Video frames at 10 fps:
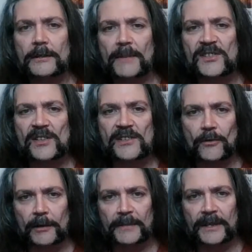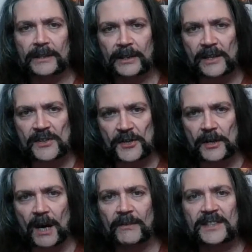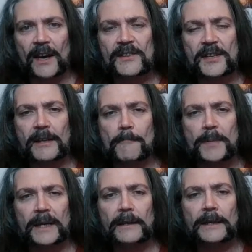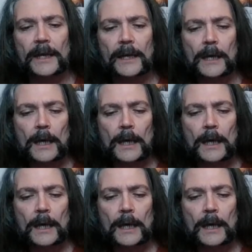Basically, it's going to be this advertising campaign